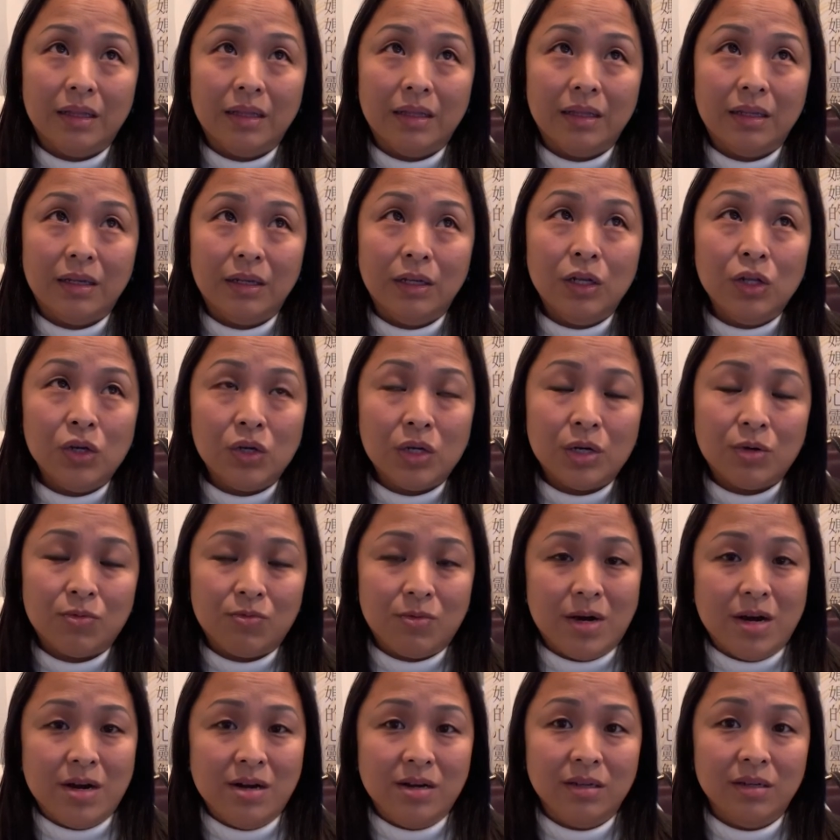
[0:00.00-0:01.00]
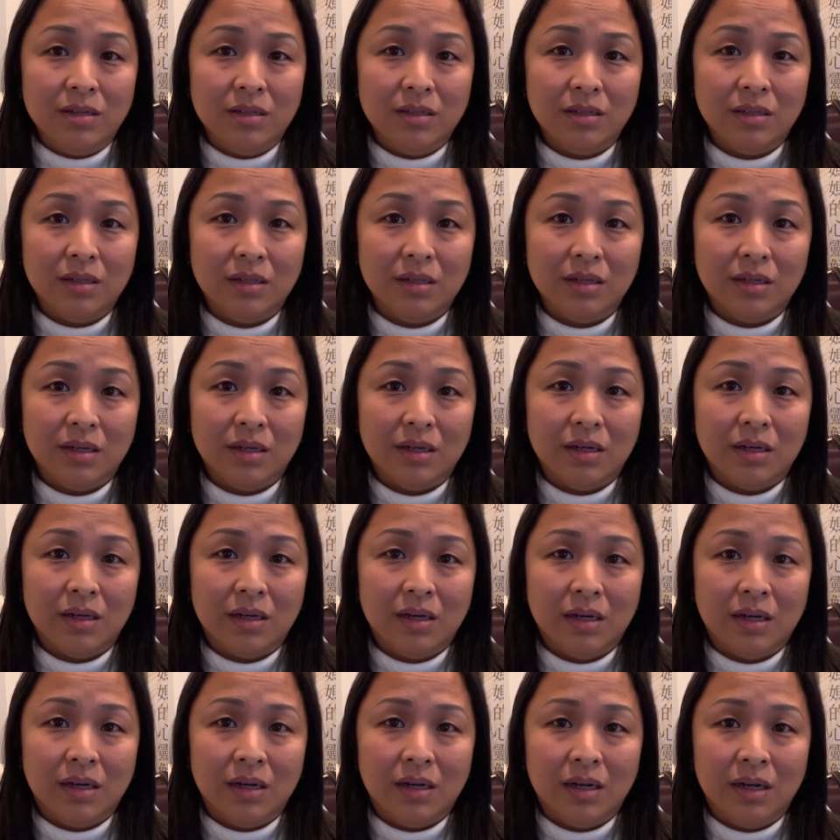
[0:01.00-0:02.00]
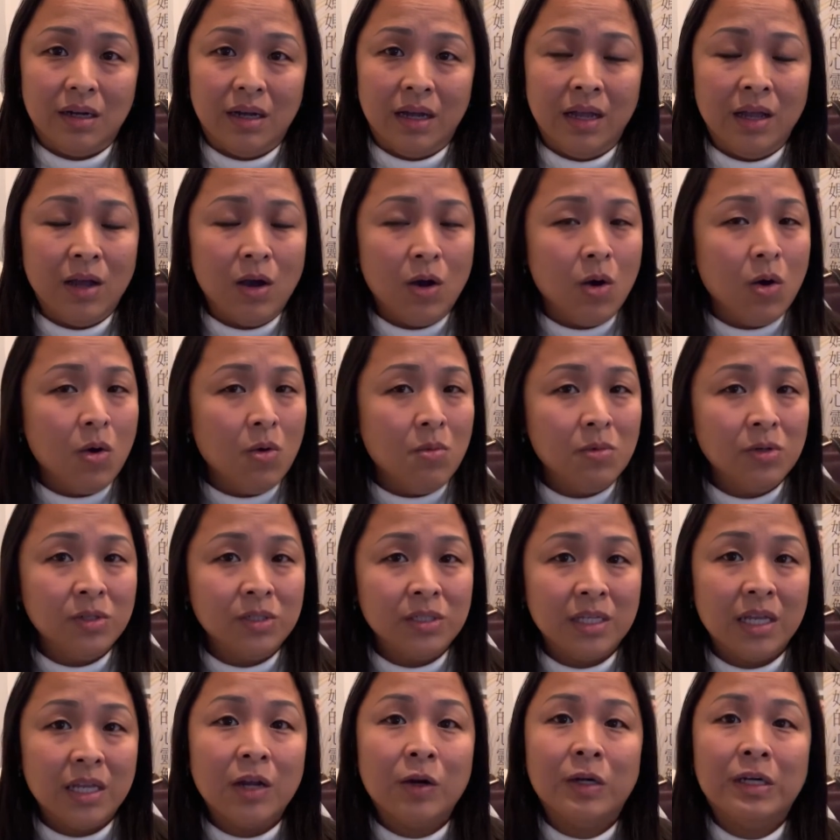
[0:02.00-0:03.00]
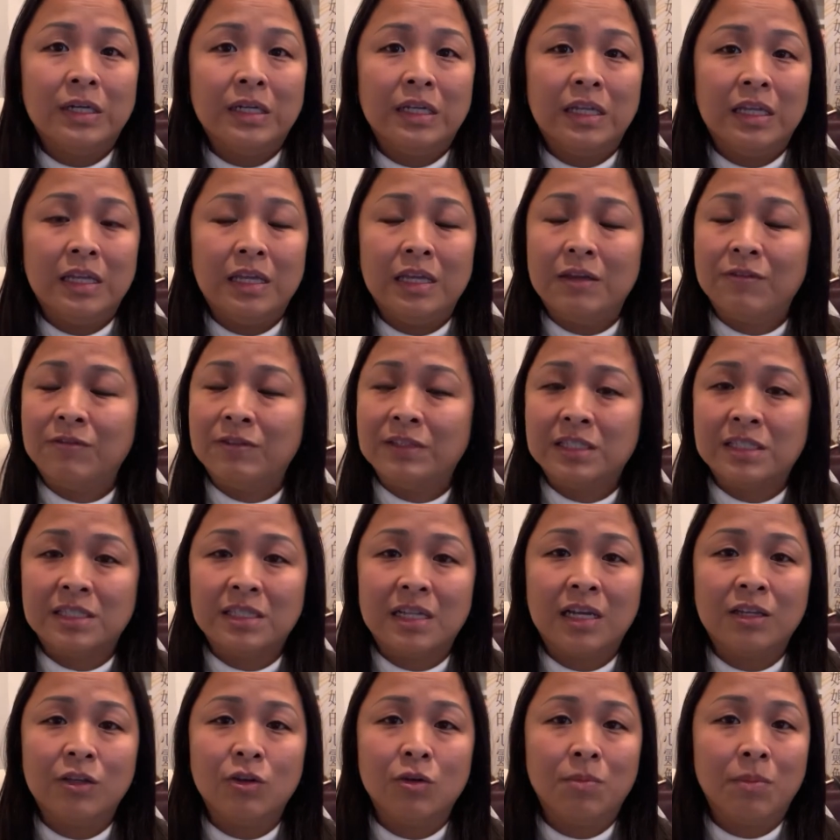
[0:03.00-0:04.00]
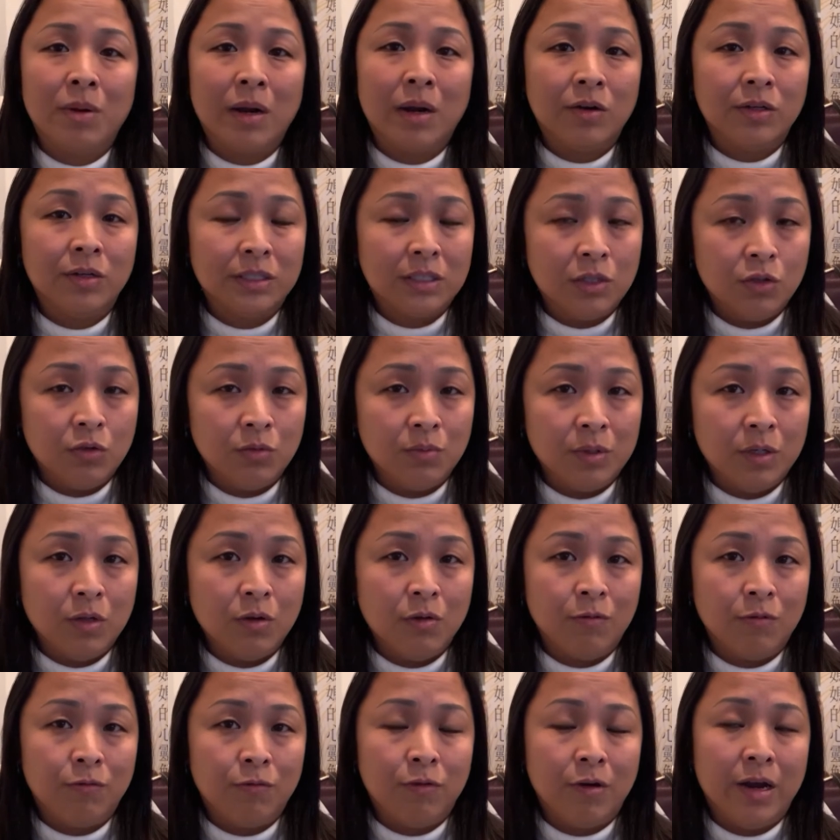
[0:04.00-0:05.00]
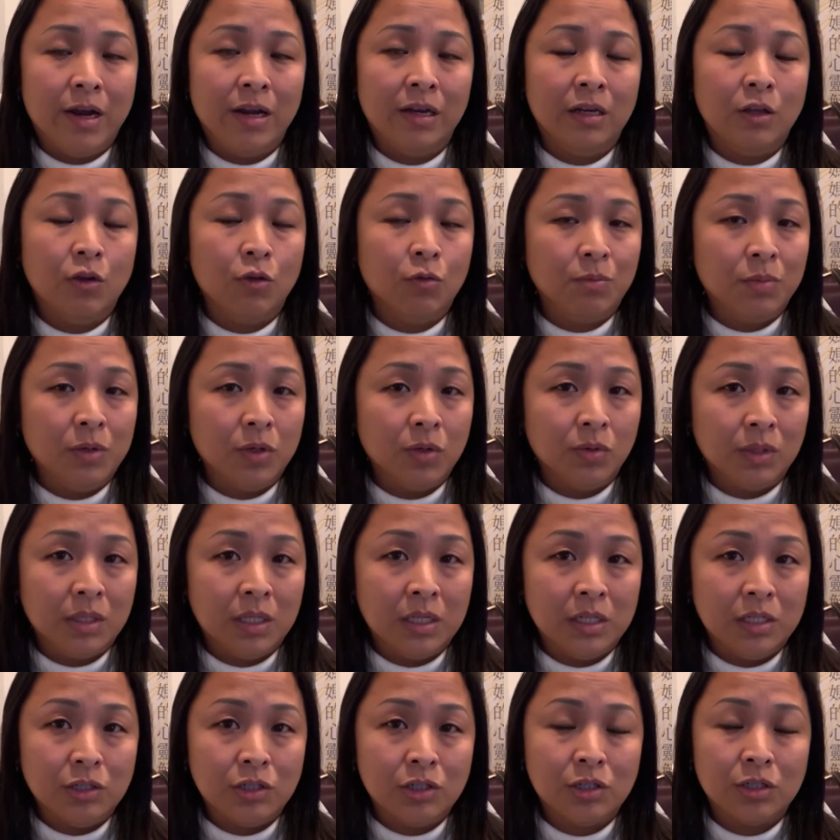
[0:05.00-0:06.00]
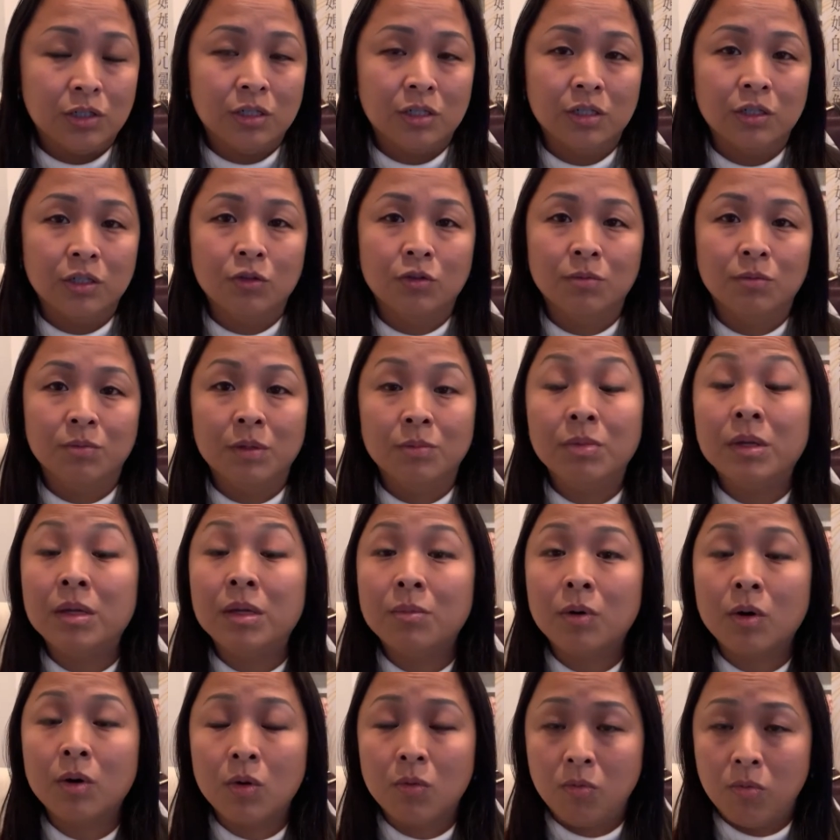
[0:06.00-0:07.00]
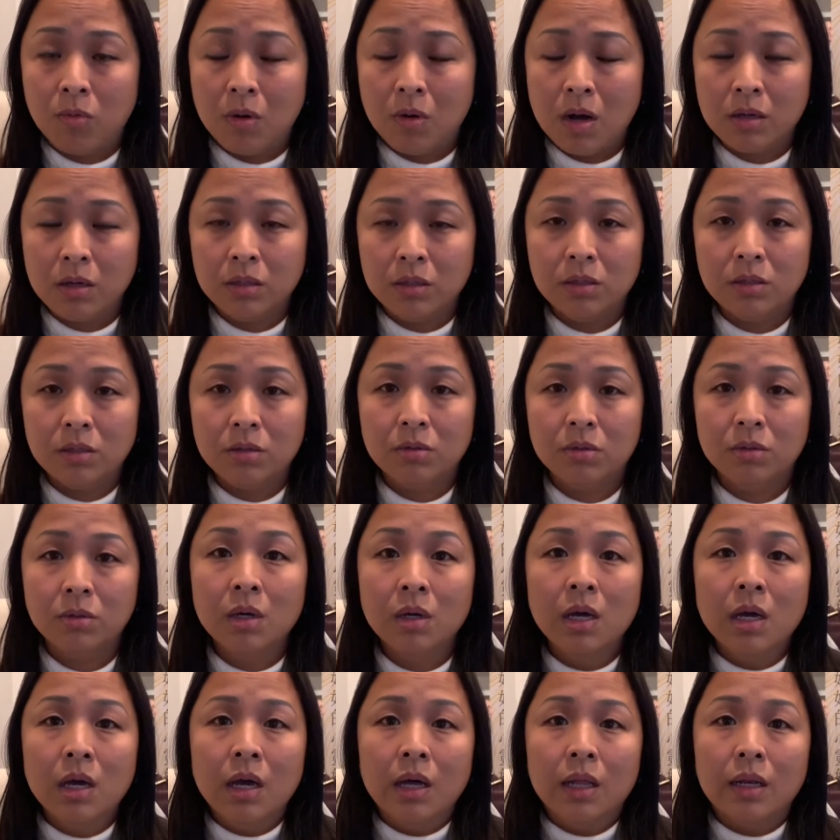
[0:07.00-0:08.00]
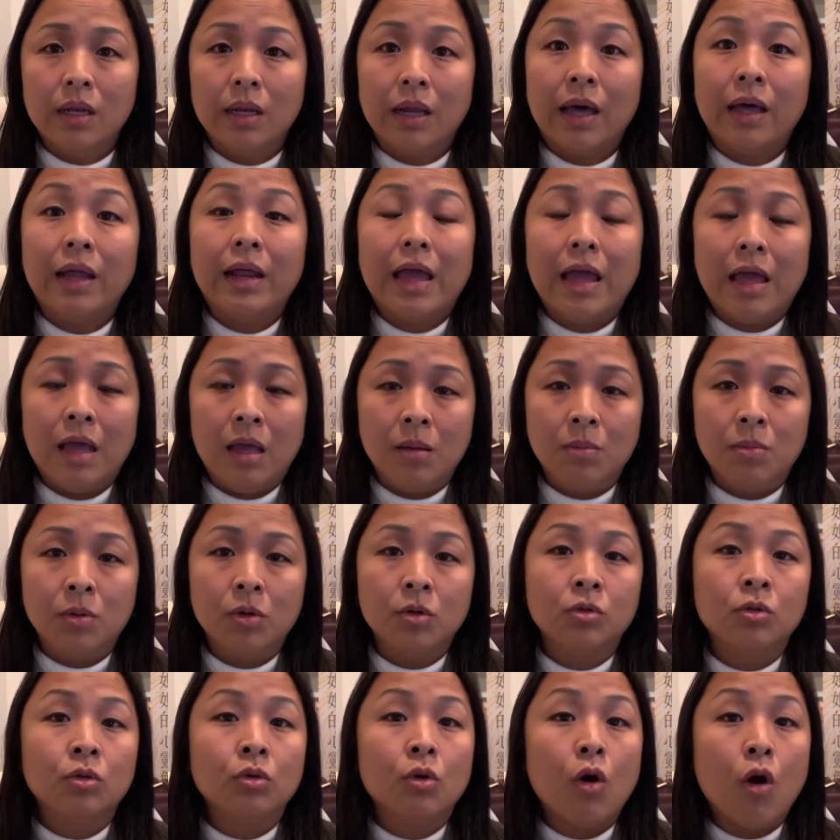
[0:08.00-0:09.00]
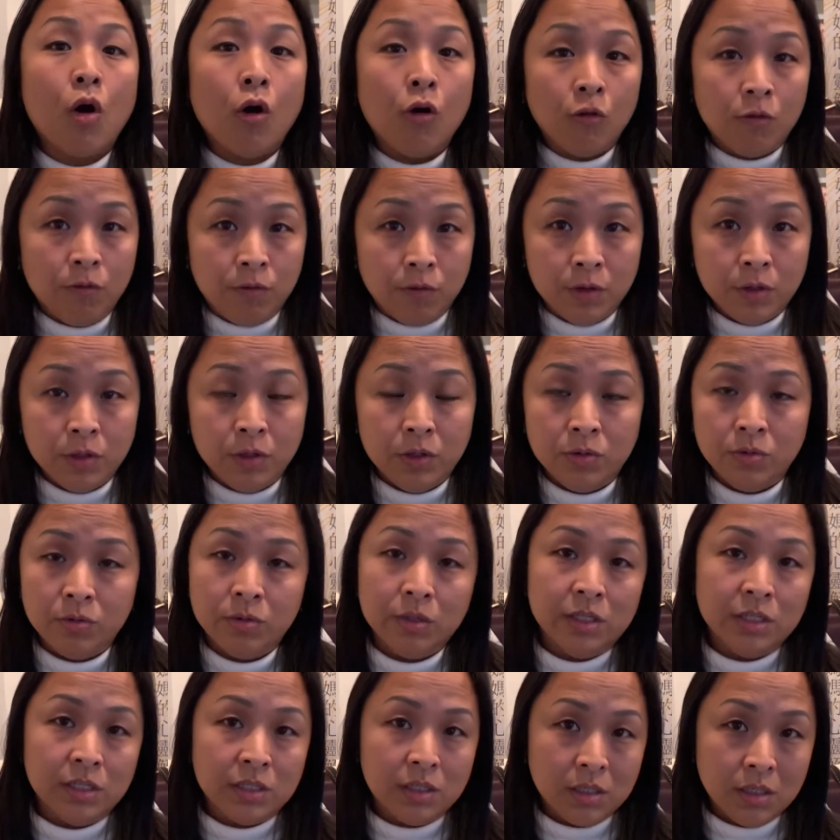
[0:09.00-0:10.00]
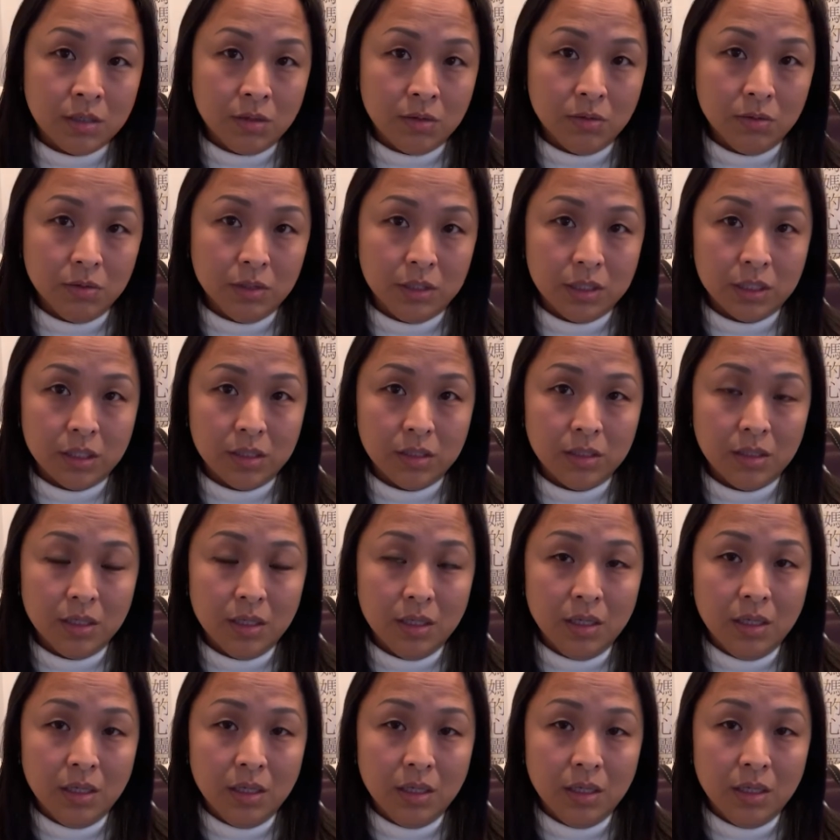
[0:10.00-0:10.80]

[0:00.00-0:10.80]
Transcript: look around. I almost guarantee if it's not your parents, it will be your friend, it will be your teacher, it will be people around you that are able to offer you a solution.